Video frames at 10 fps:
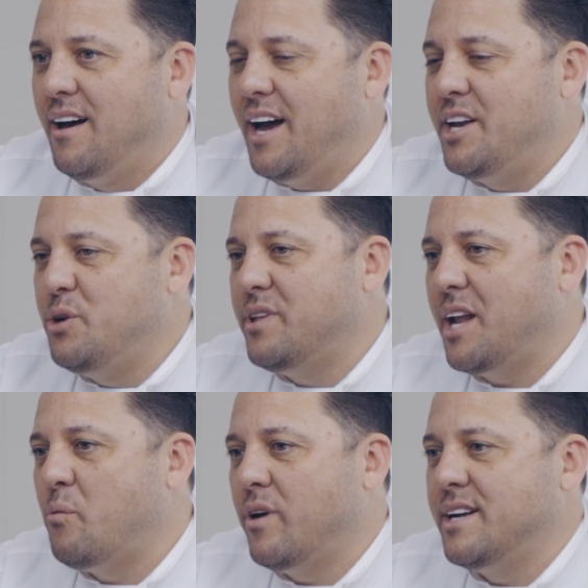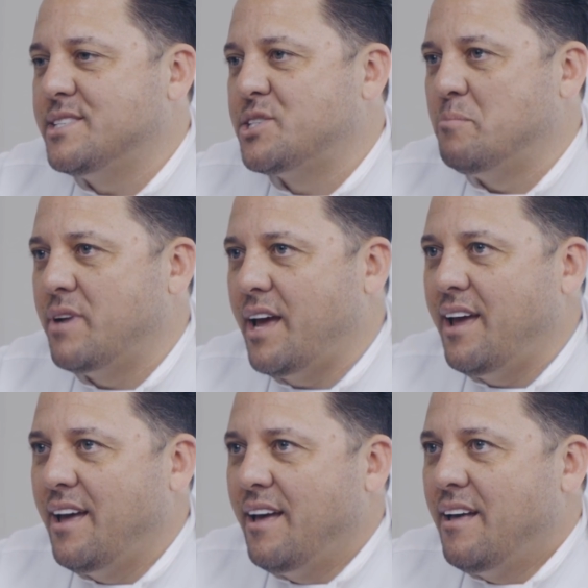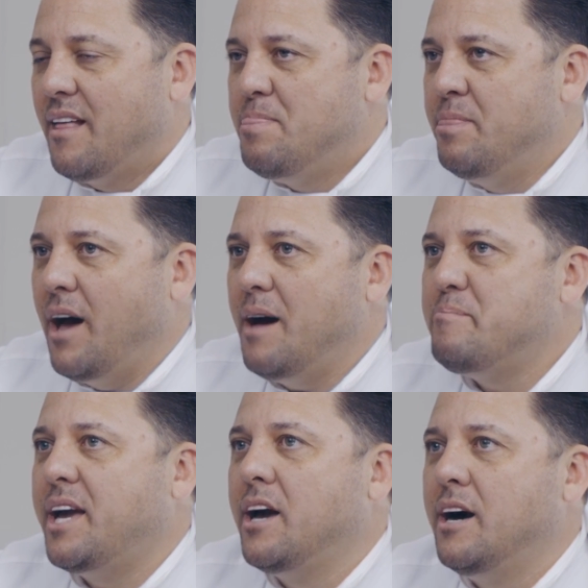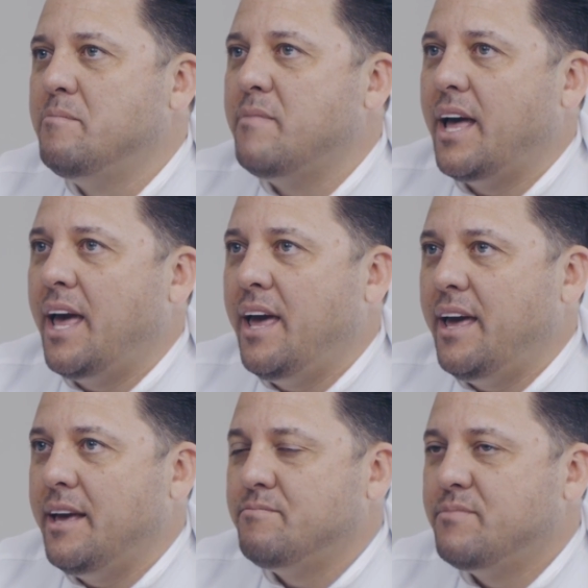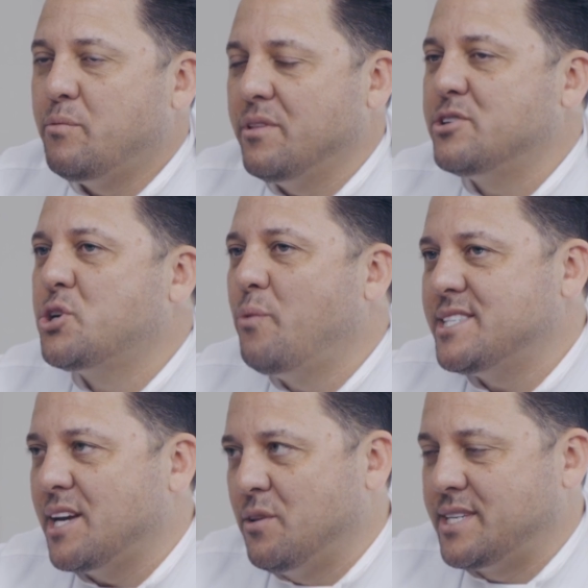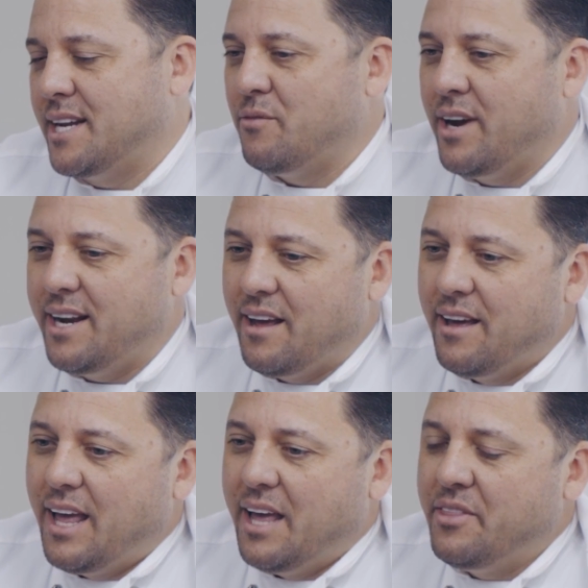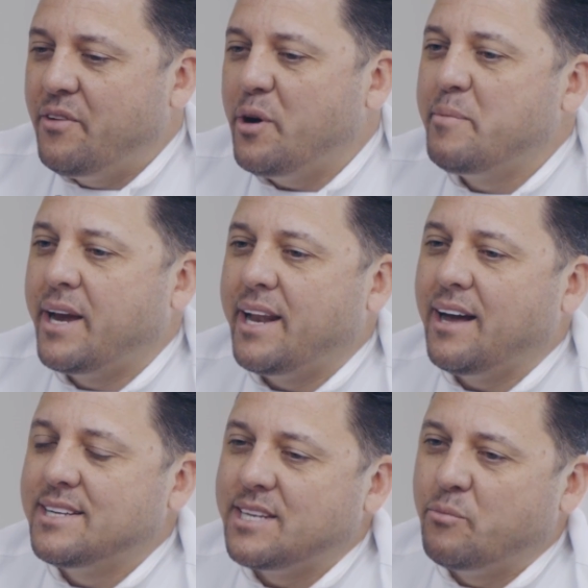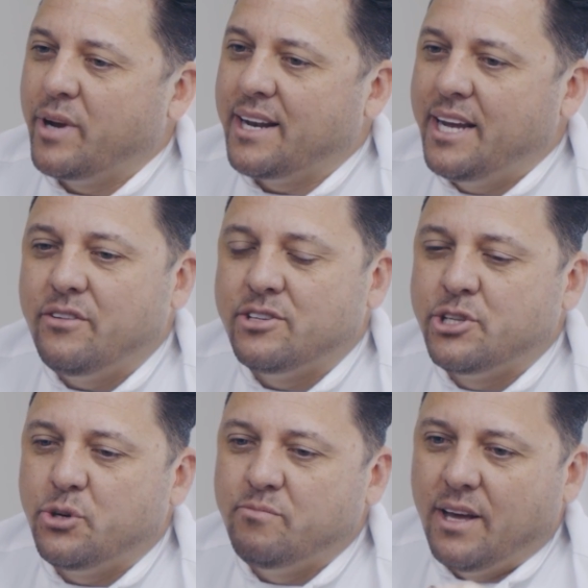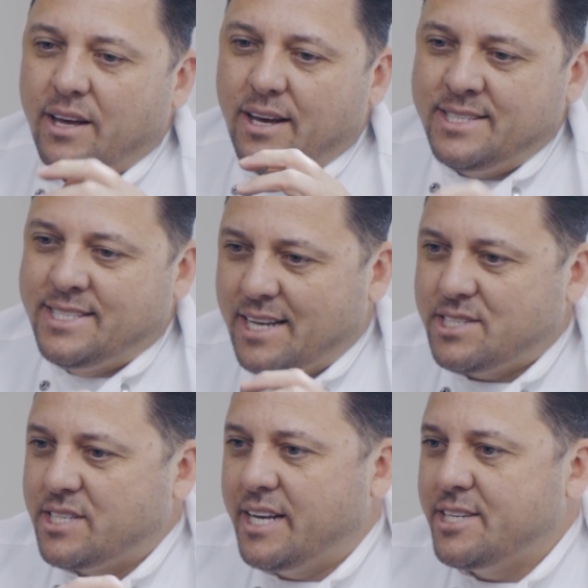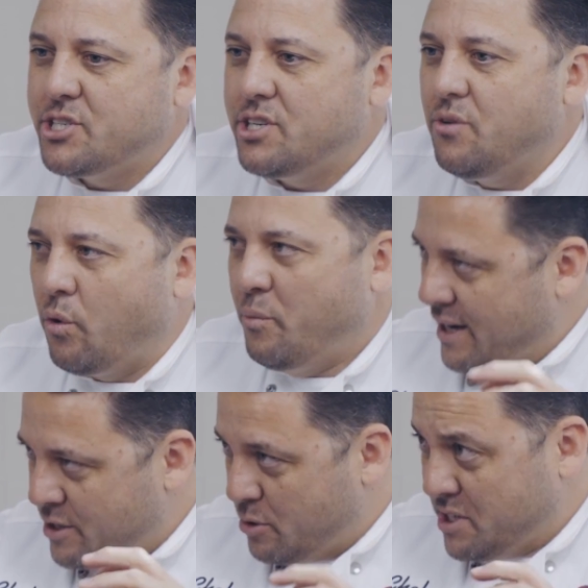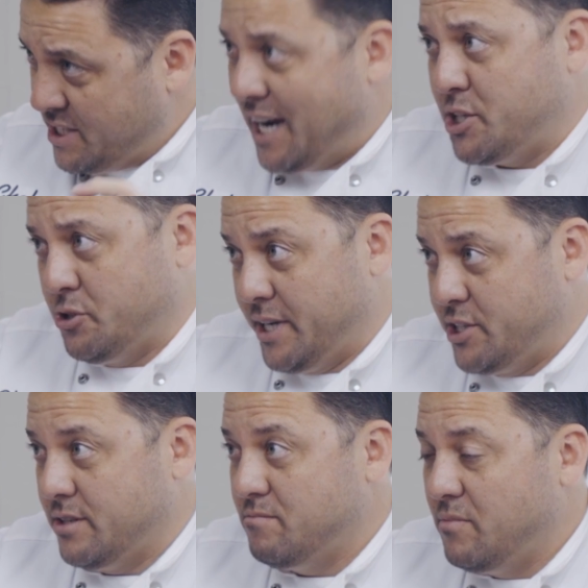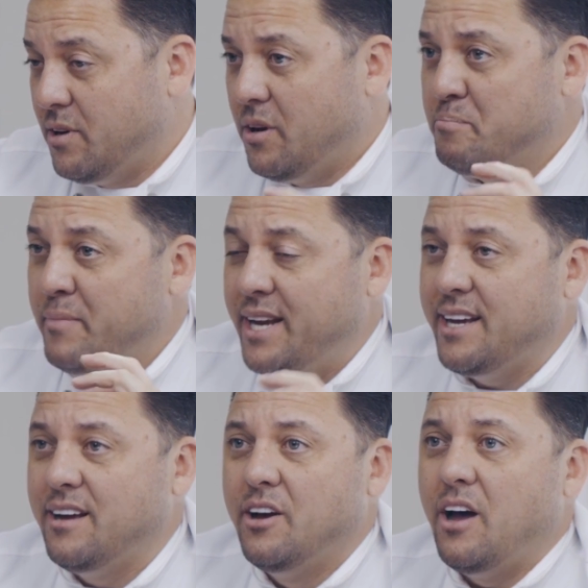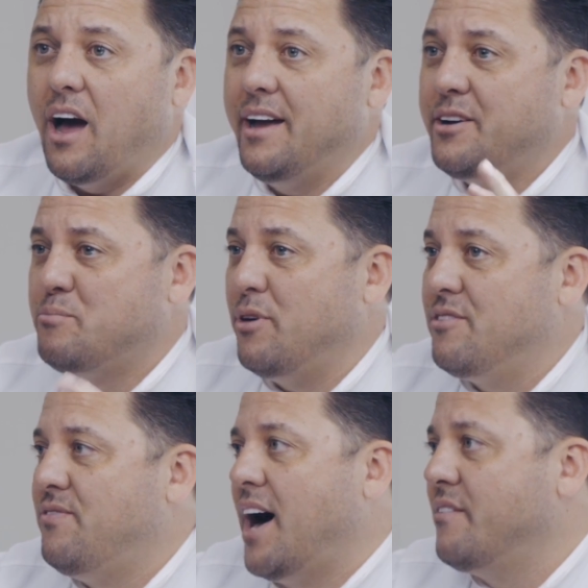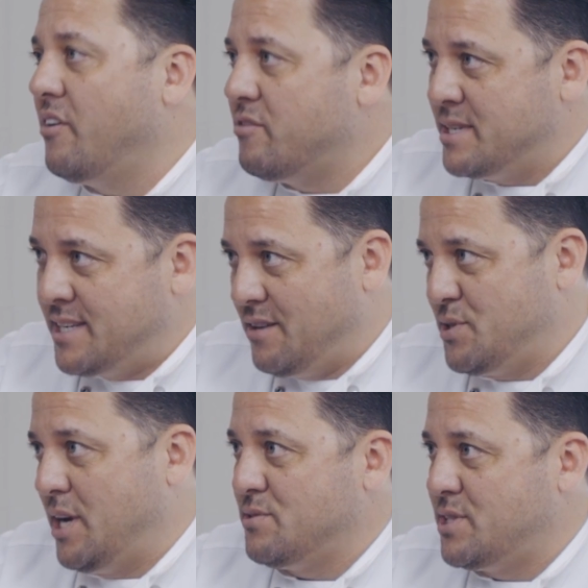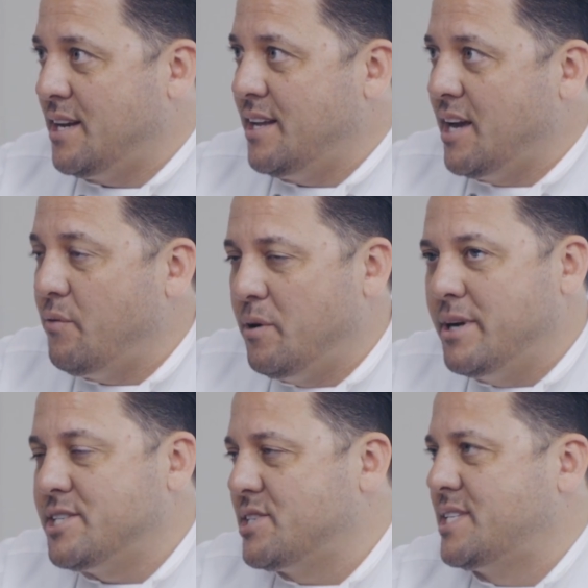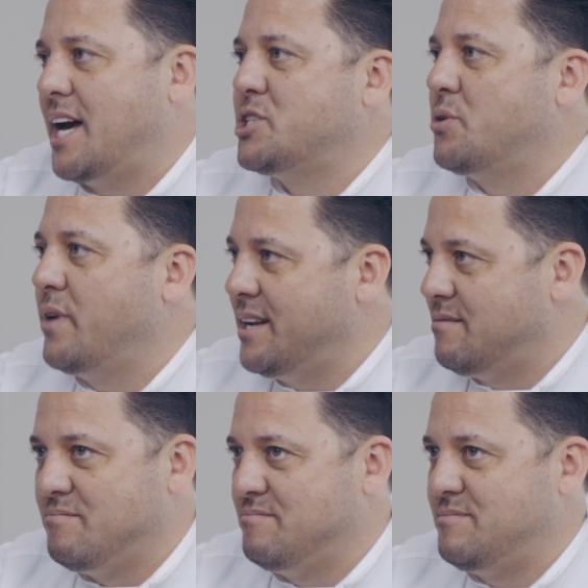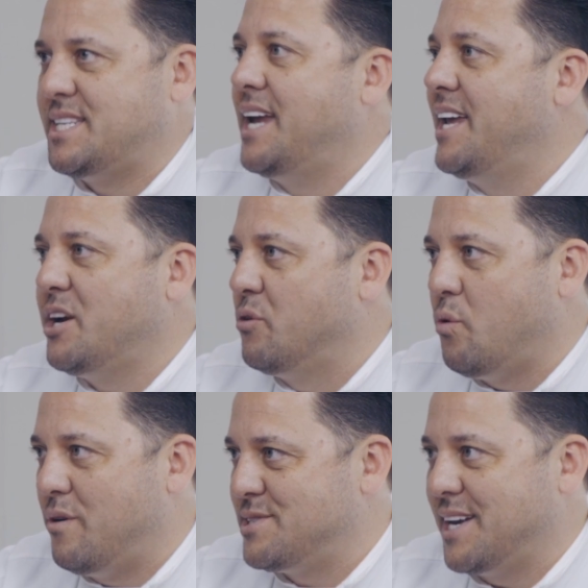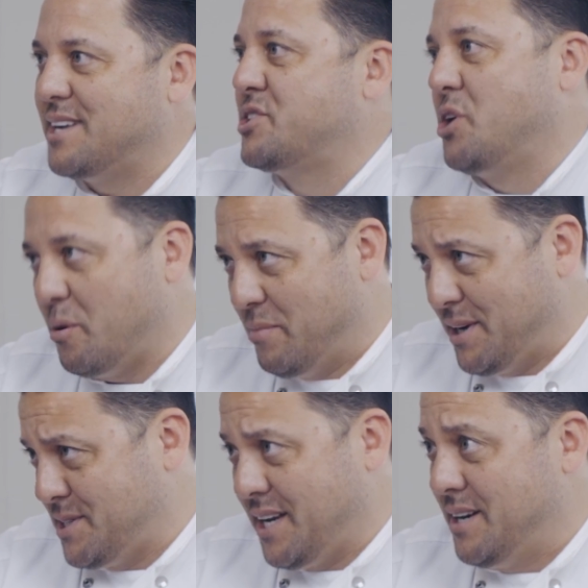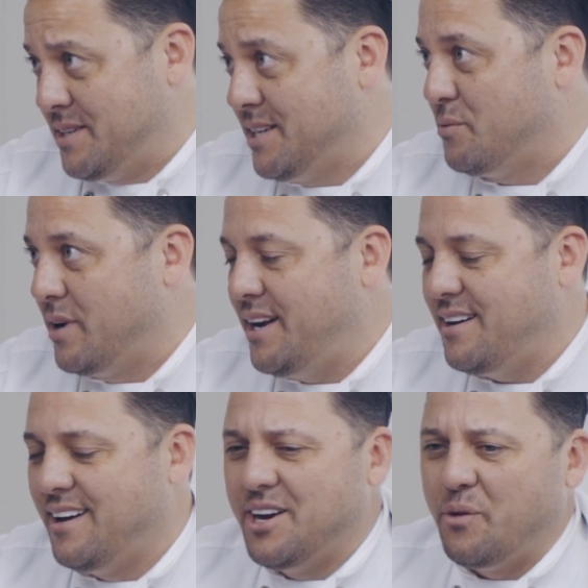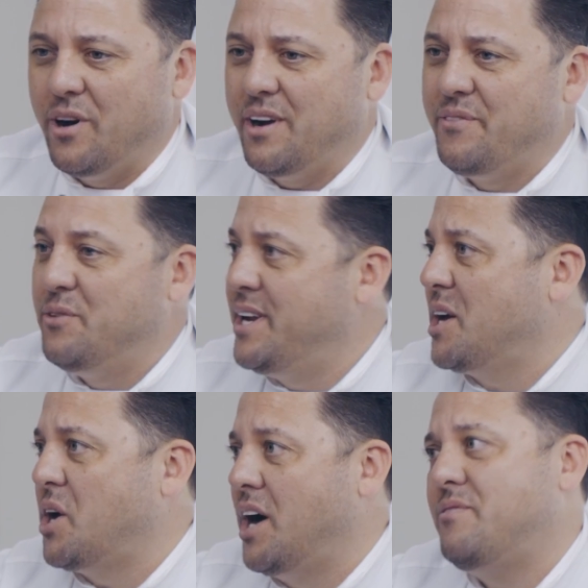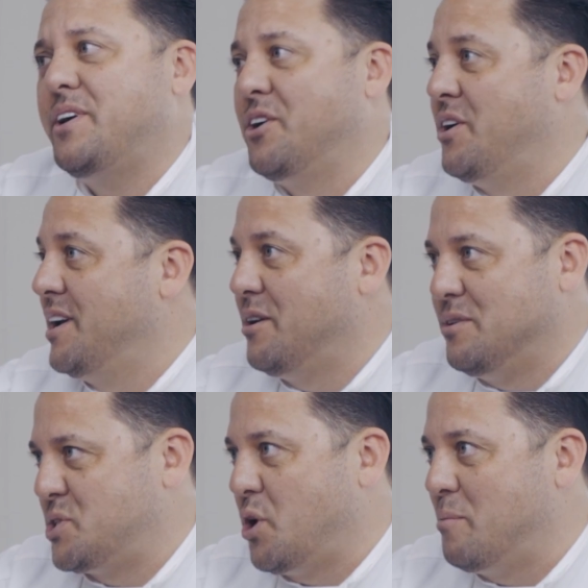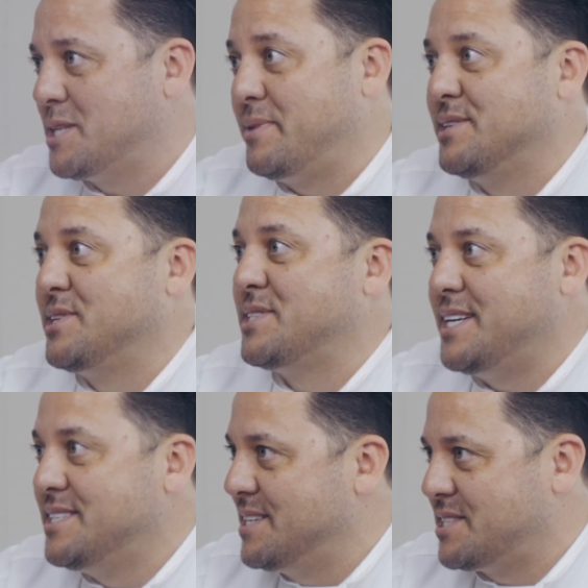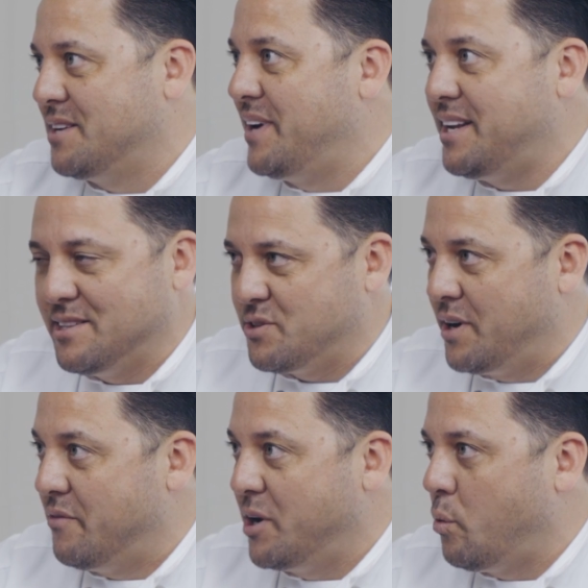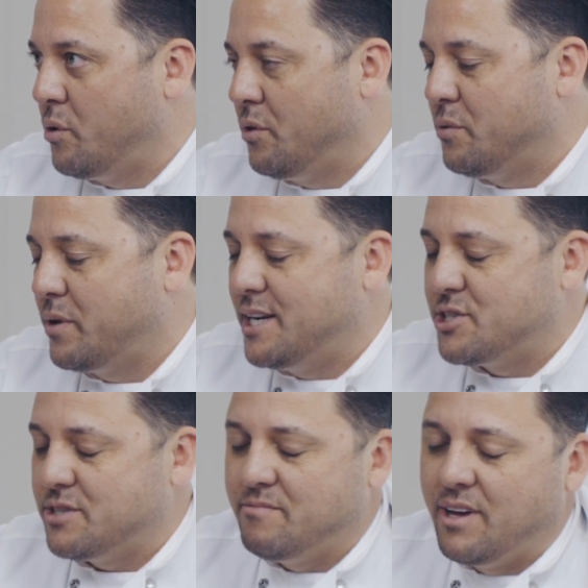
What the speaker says: I knew that I wanted to someday not become well, there's 2 ways I looked at it, right? In the very beginning, I said we can either do a destination or we can do a saturation. Meaning I could put 5 of them in downtown San Diego and we just saturate San Diego corners like a Starbucks kind of deal, right? Where if you need a coffee, you're going to go to a Starbucks because it's easy, it's convenient, it's on every corner location.